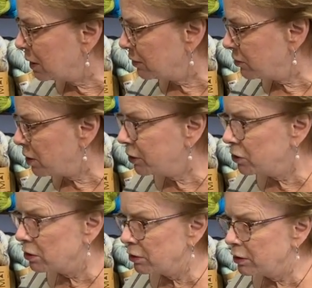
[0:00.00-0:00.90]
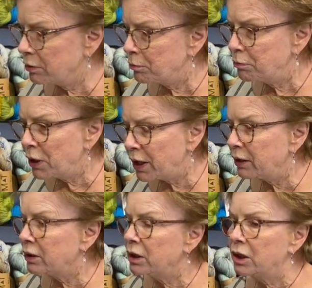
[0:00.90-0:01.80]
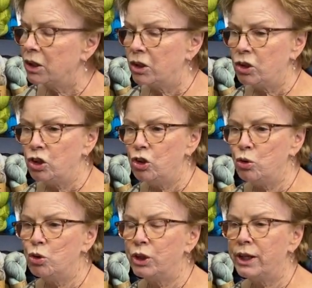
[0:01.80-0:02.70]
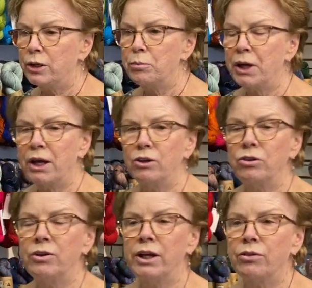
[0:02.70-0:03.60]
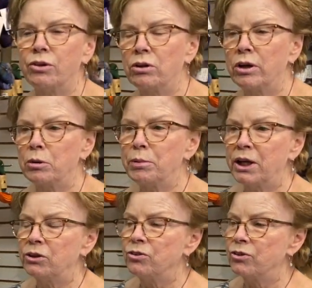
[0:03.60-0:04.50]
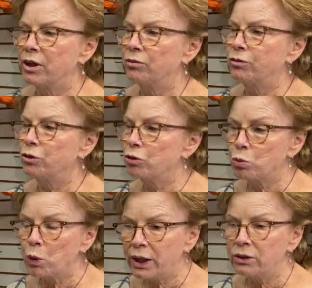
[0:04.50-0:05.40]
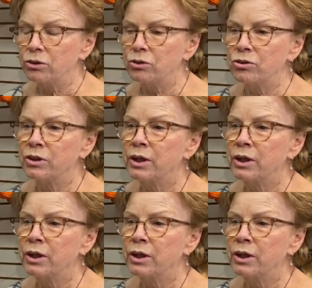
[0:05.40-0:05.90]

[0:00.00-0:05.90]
a sock yarn, but you could get a pattern. Now there are a lot of patterns out for sweaters